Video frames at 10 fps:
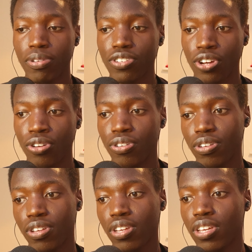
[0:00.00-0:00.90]
So
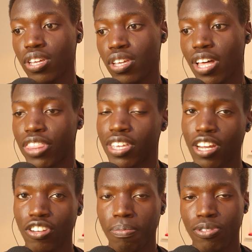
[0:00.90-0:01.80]
I think that
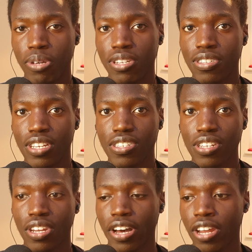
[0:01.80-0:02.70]
was between six
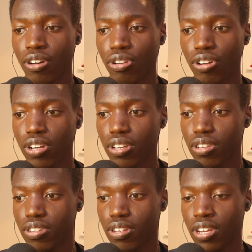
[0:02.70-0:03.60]
and nine o'clock,
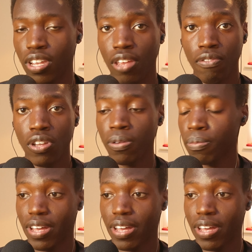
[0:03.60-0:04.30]
in the evening.